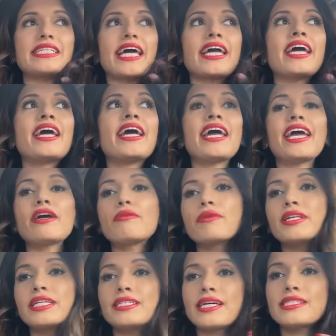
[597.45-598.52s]
Like, it
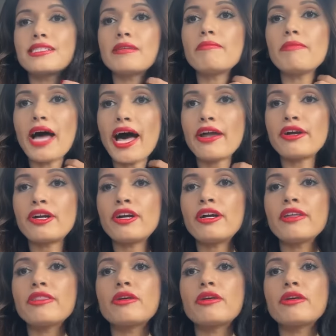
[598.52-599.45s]
really doesn't matter.